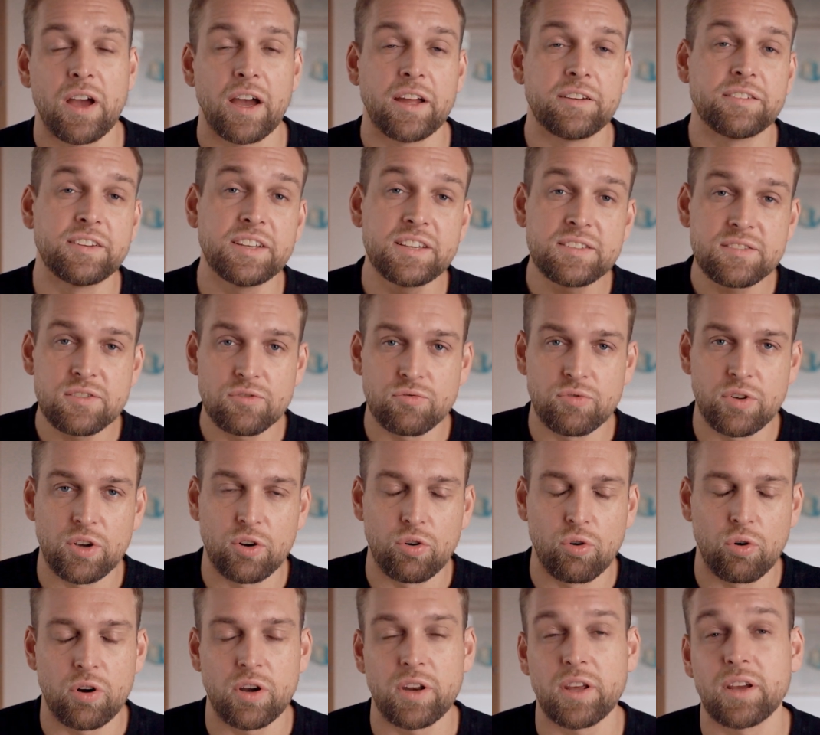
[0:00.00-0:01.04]
A decent
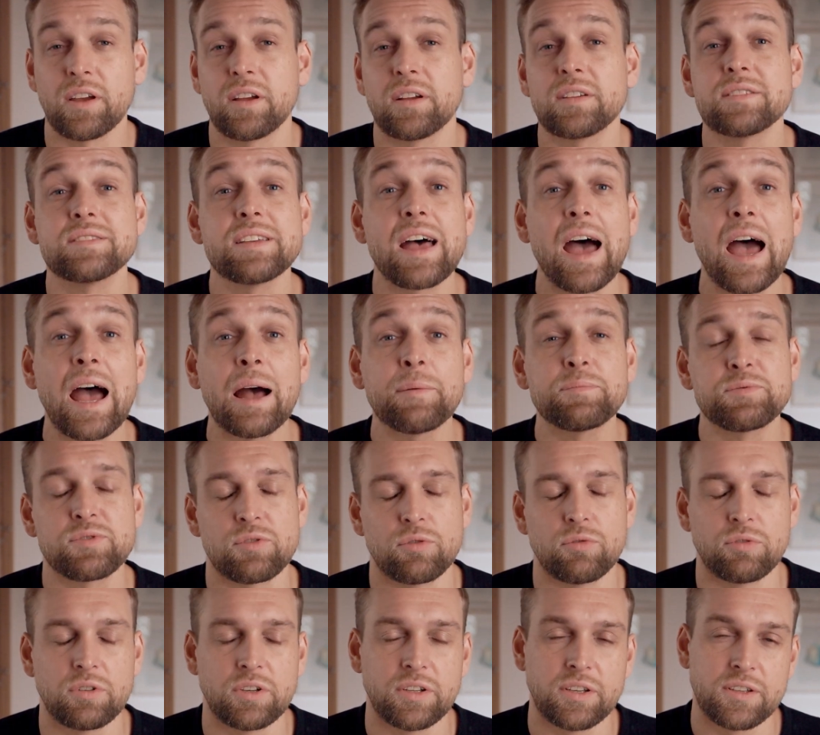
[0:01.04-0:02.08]
recording is
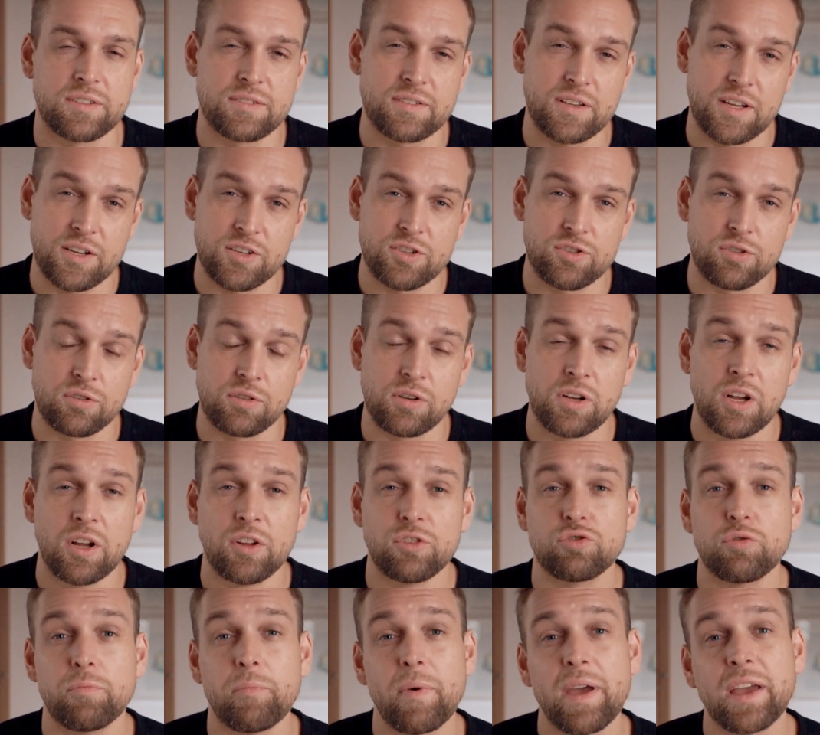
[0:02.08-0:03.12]
absolutely essential
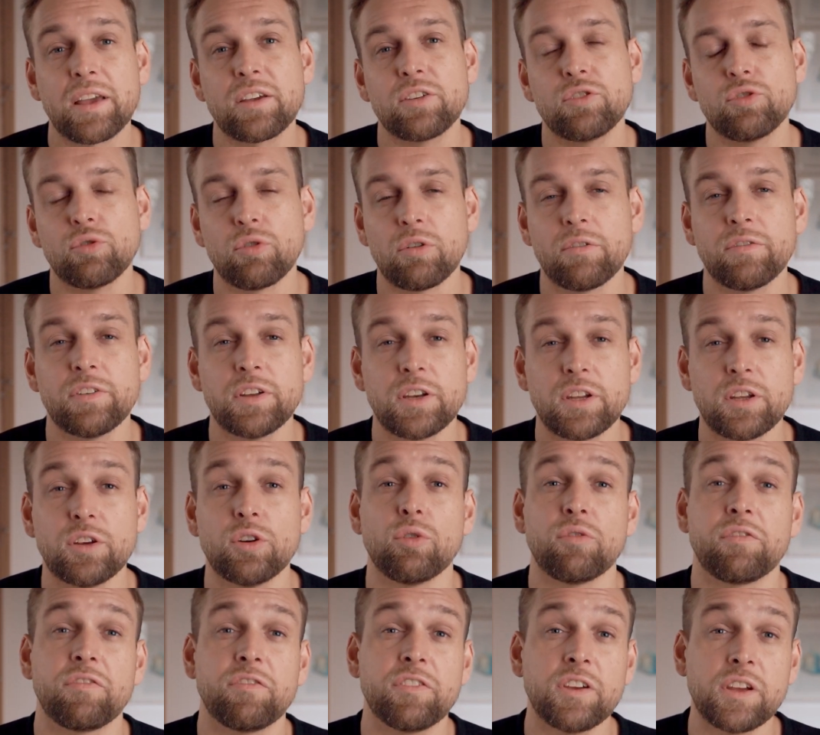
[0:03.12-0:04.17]
to make your
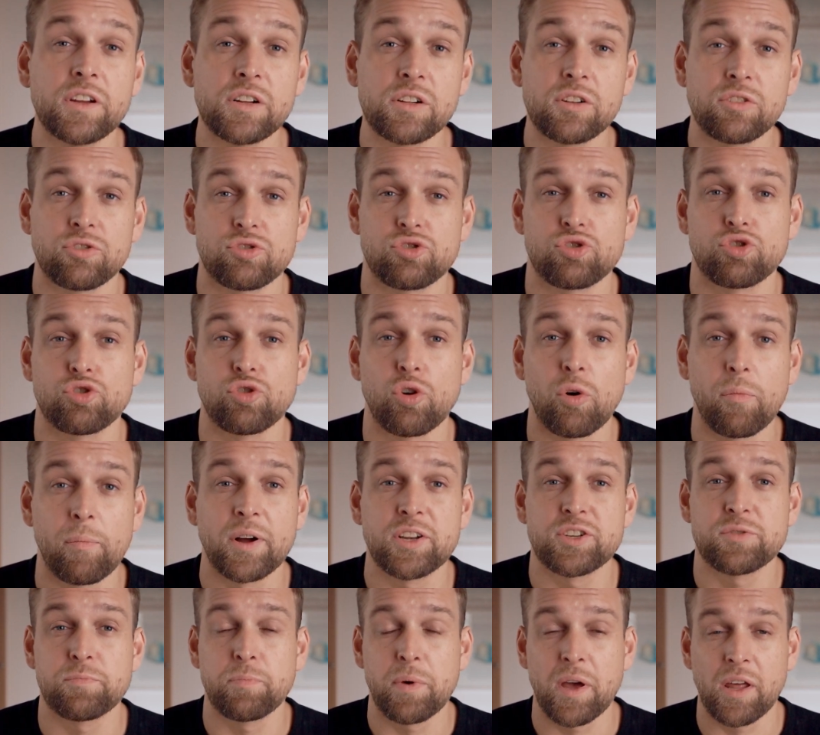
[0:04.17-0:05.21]
video feel so
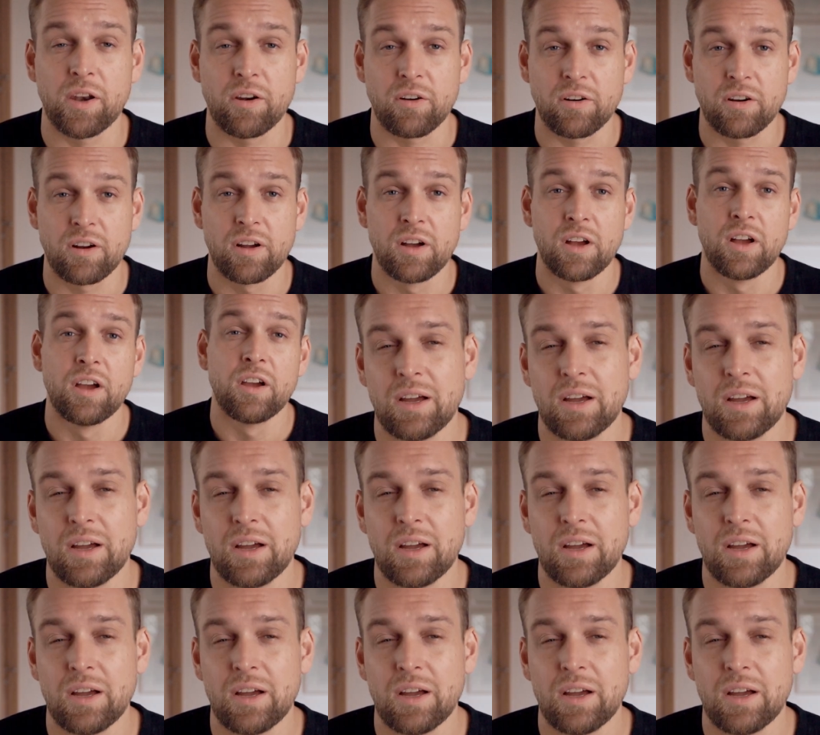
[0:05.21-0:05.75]
much better.